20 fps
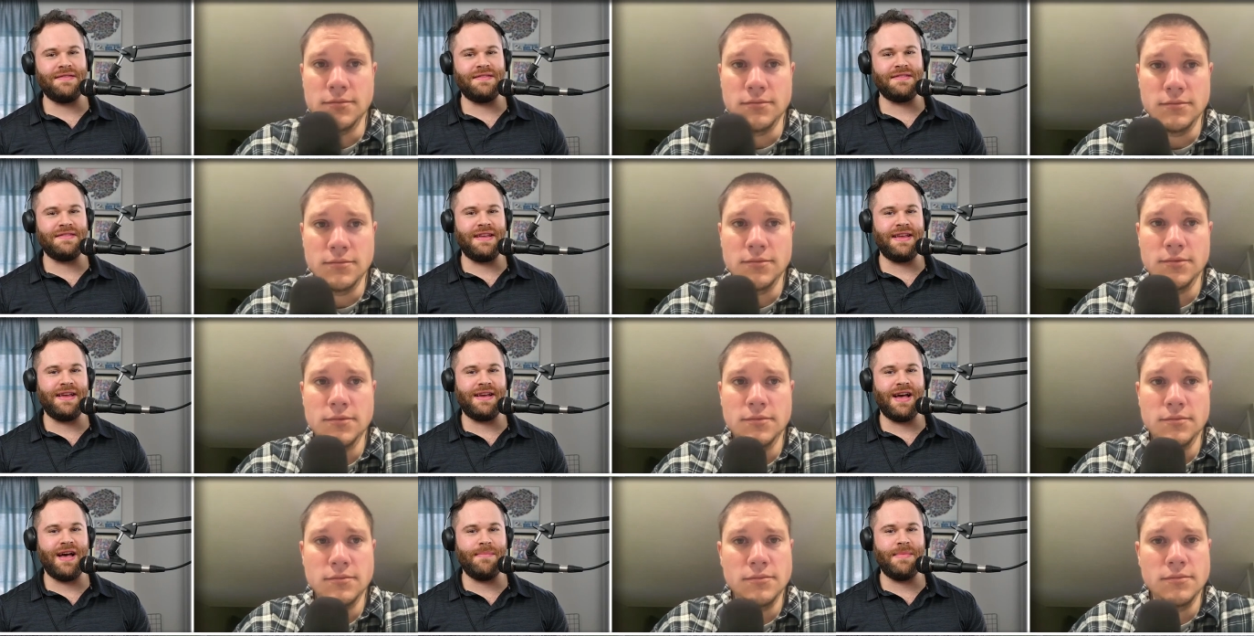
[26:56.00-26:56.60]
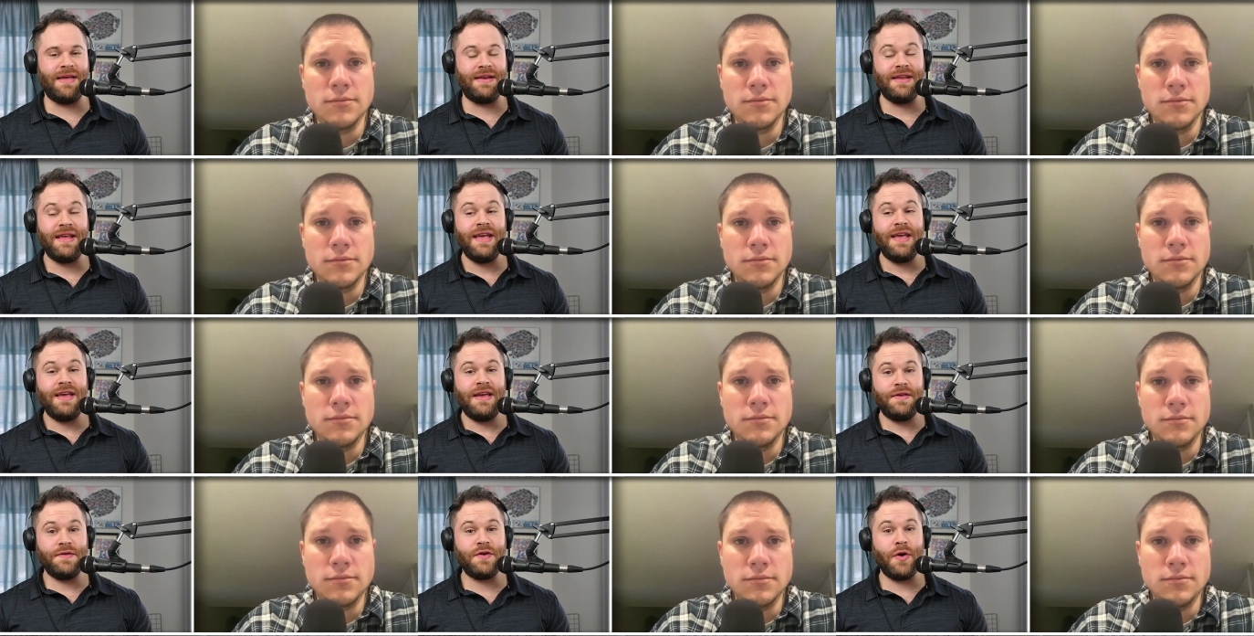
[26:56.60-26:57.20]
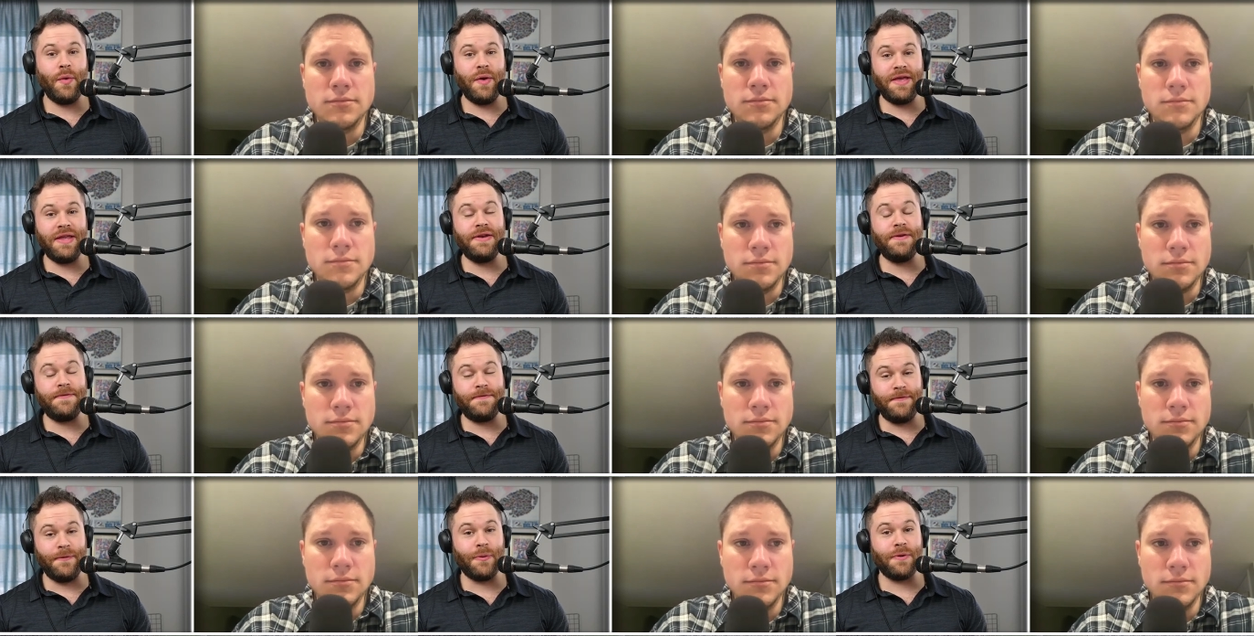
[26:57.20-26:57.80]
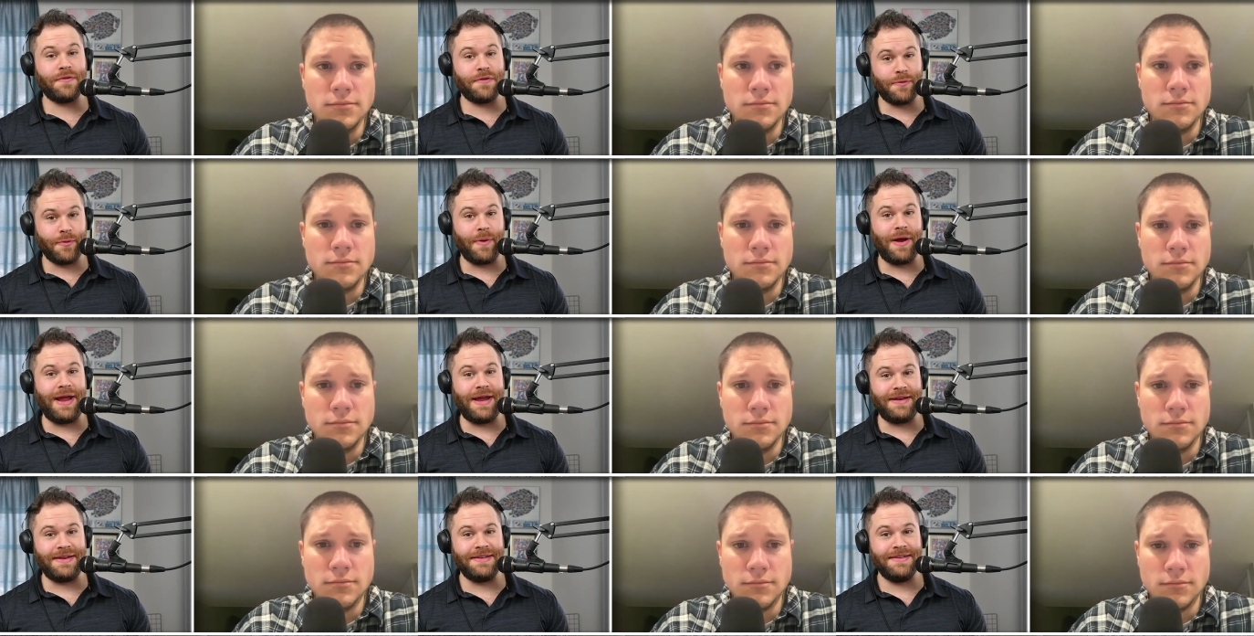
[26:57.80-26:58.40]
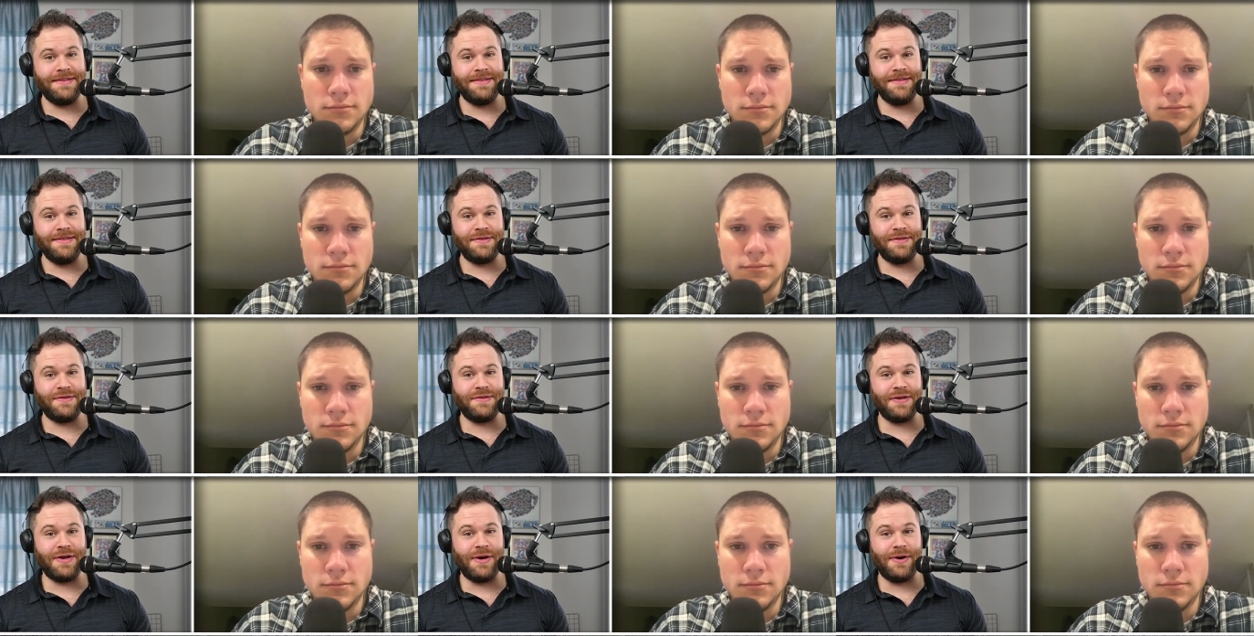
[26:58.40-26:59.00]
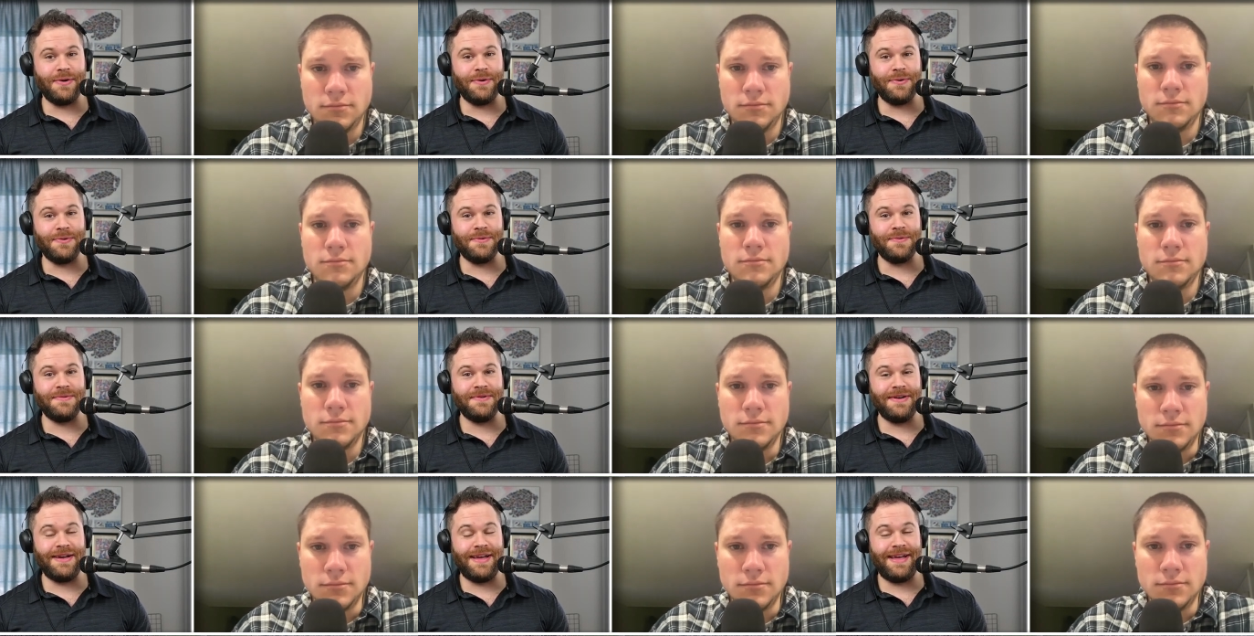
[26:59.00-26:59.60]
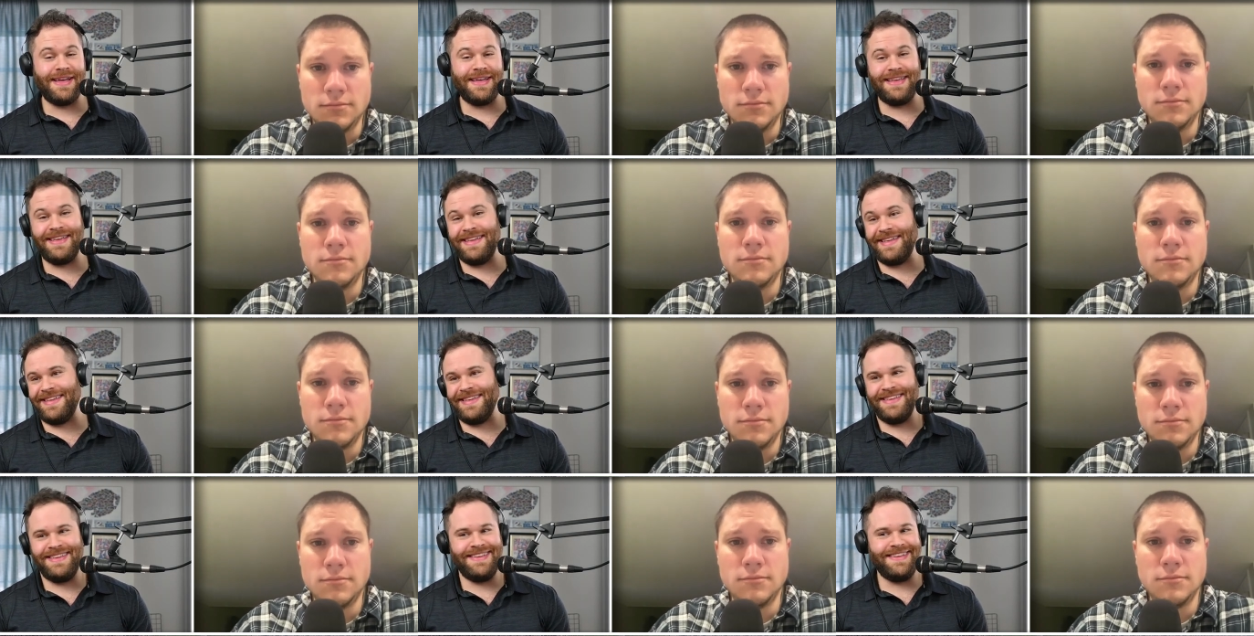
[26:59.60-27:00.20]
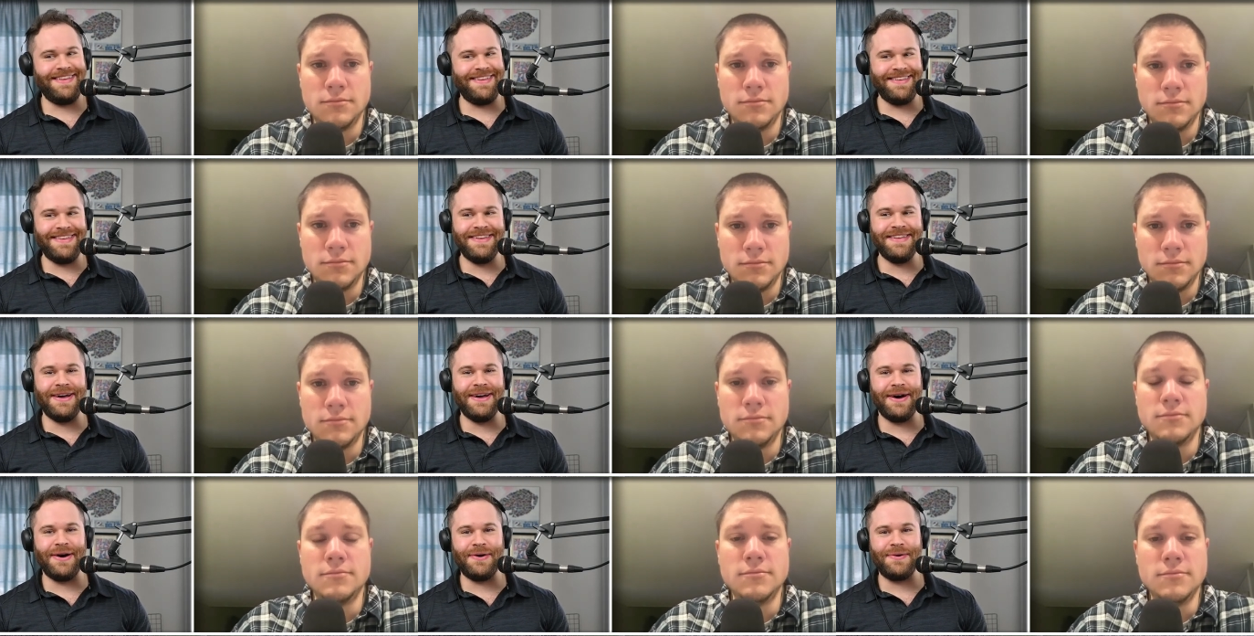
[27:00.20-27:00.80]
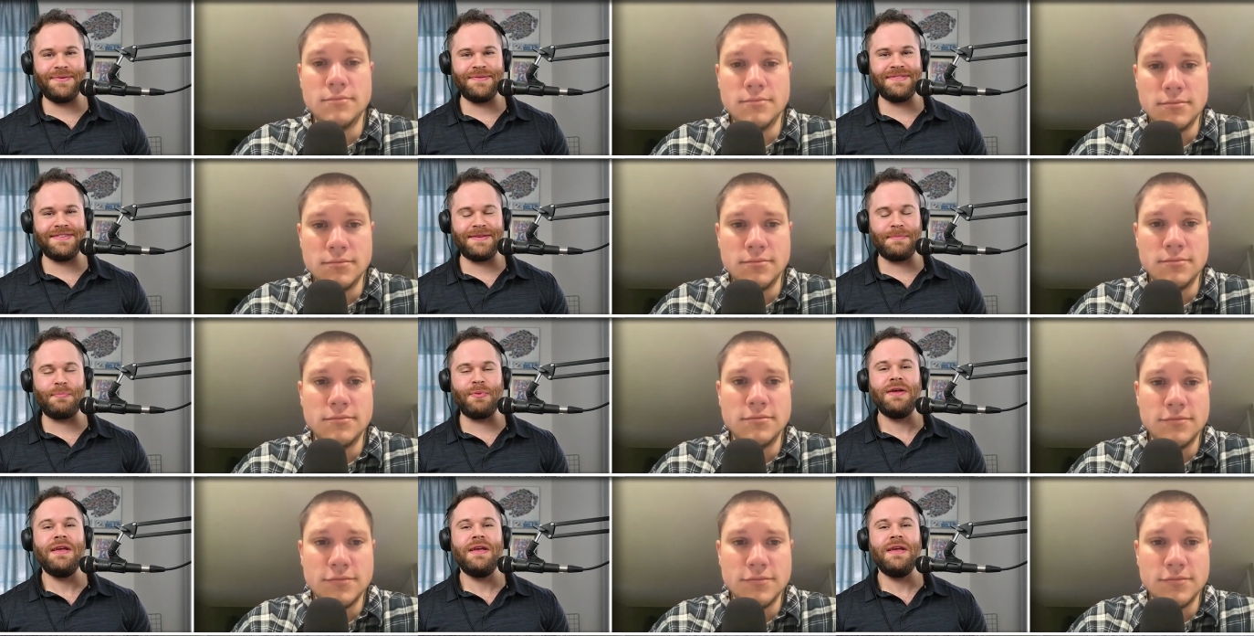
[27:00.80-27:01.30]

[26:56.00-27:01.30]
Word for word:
Speaker 1: the state comment is going into fourth grade. So to